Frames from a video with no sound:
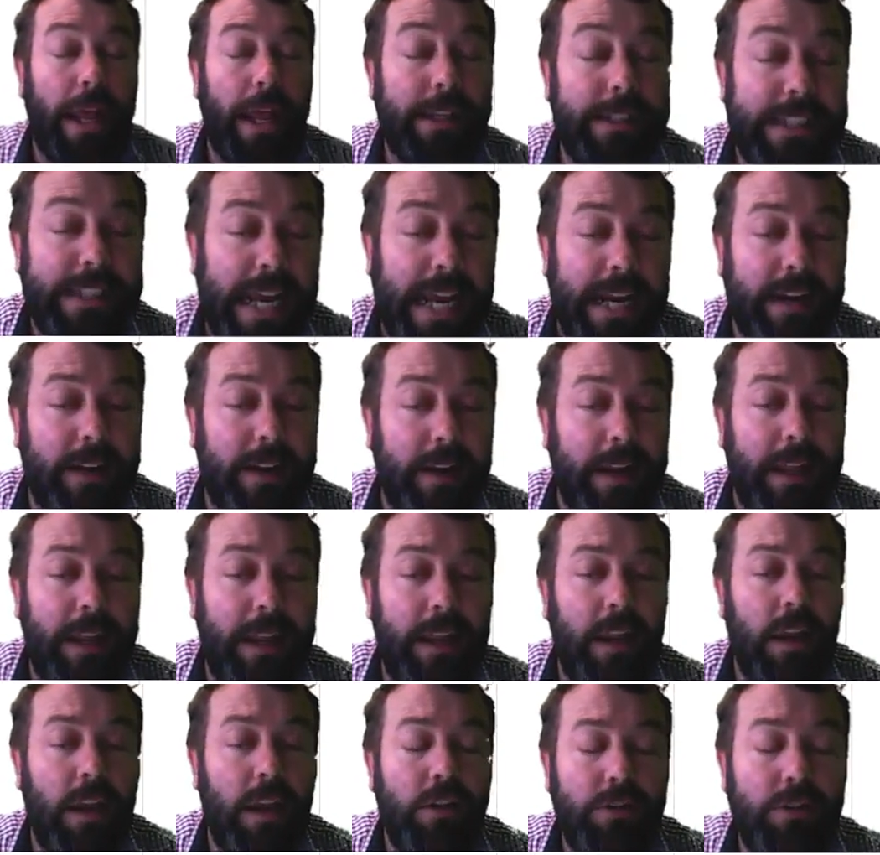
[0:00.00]

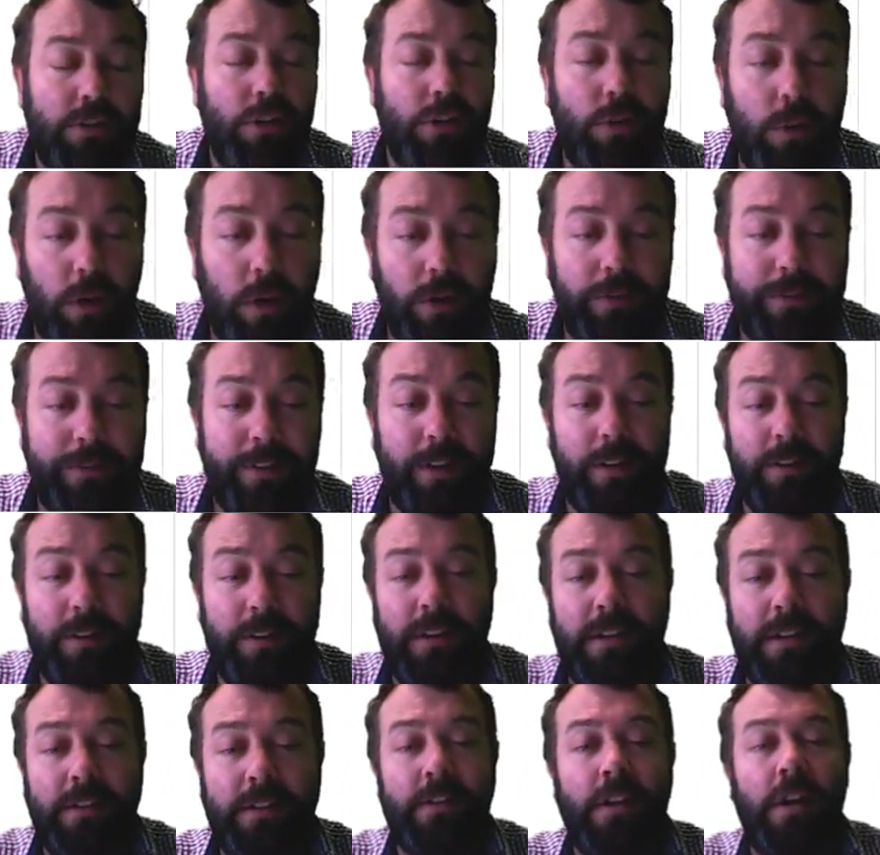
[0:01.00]
exactly two odd
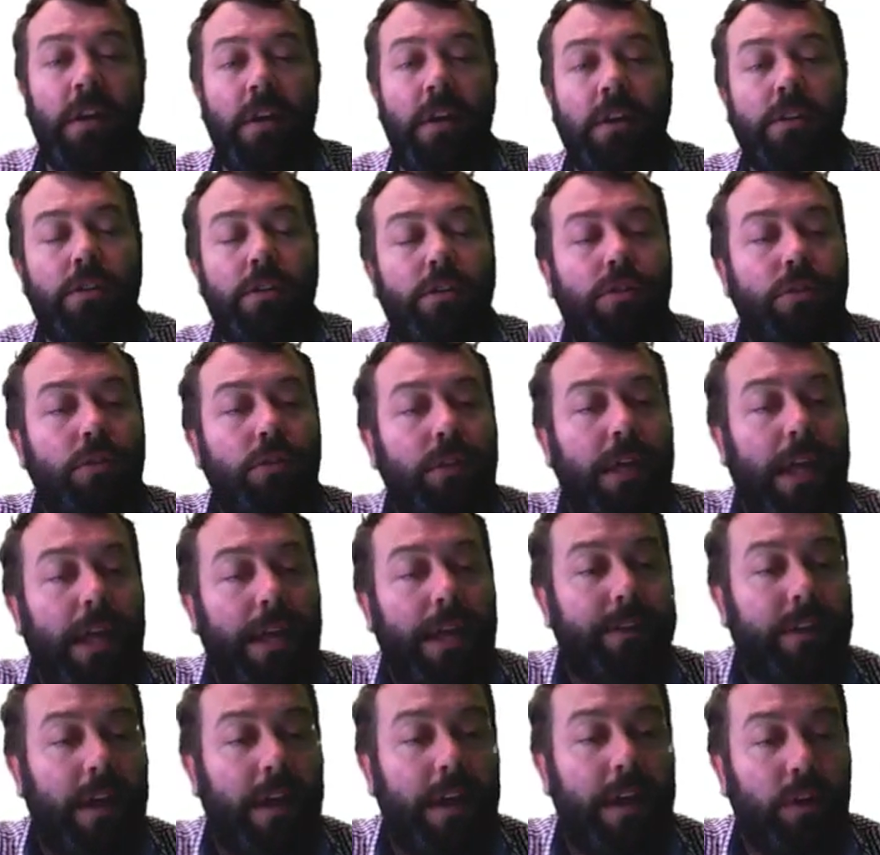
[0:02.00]
vertices to
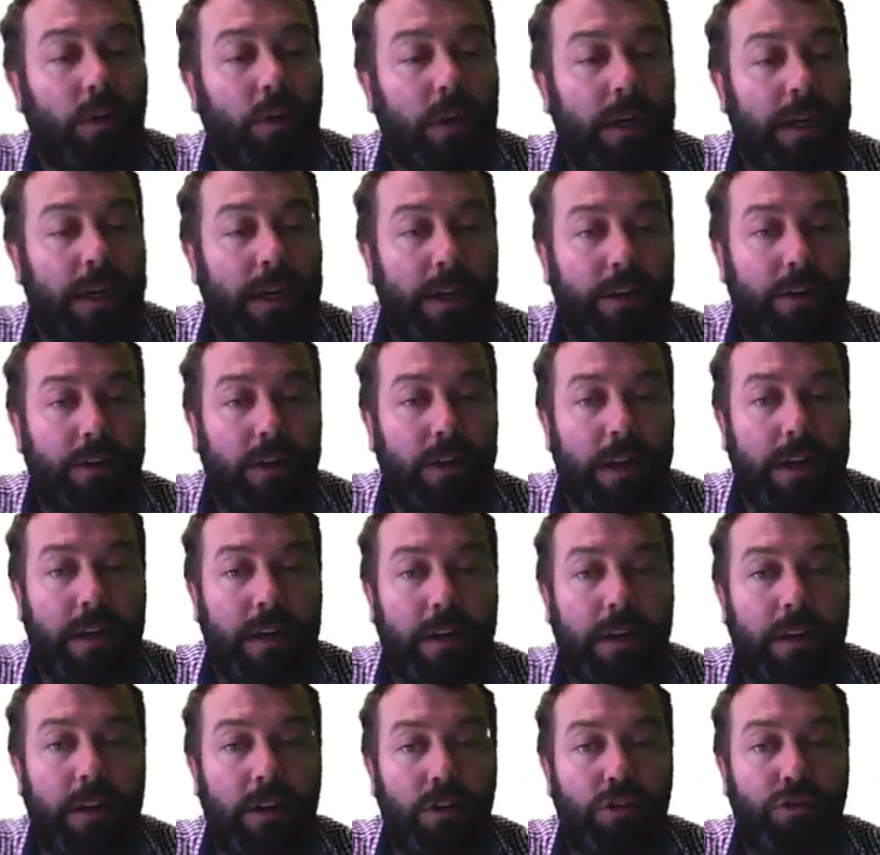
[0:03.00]
get an
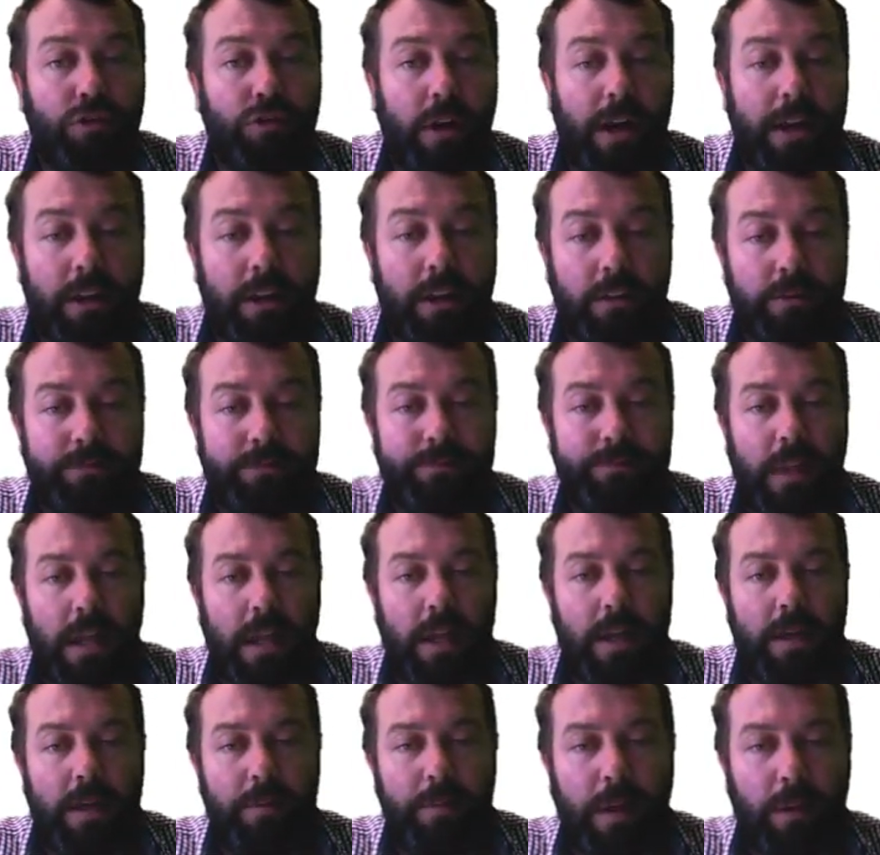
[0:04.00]
Eulerian trail.
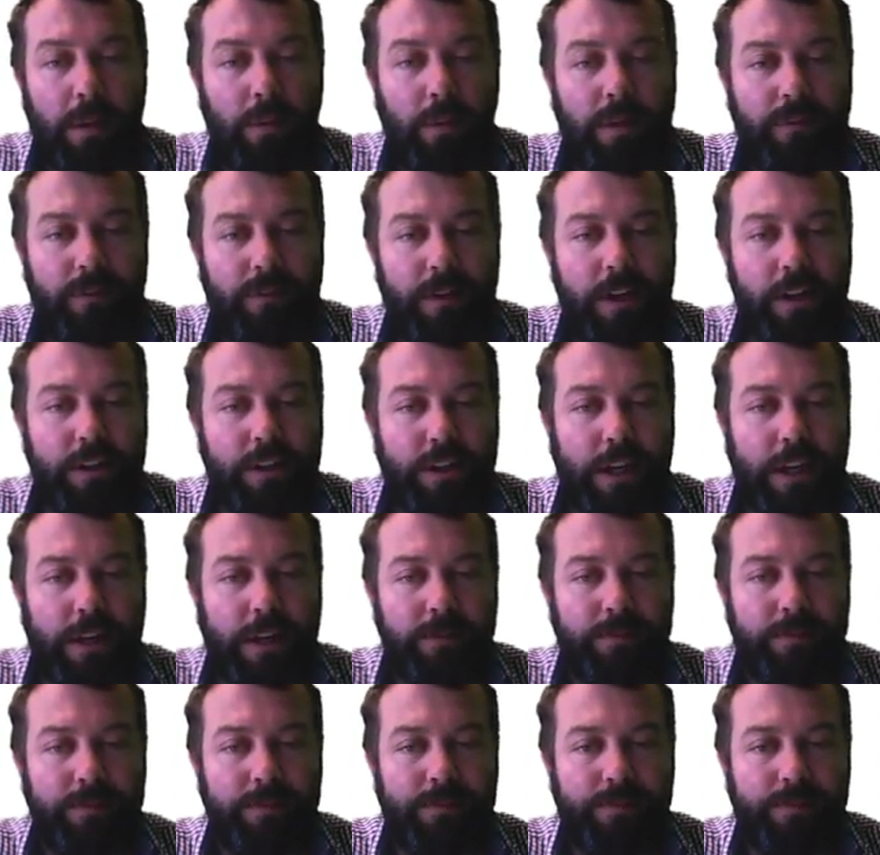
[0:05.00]
But we haven't finished yet.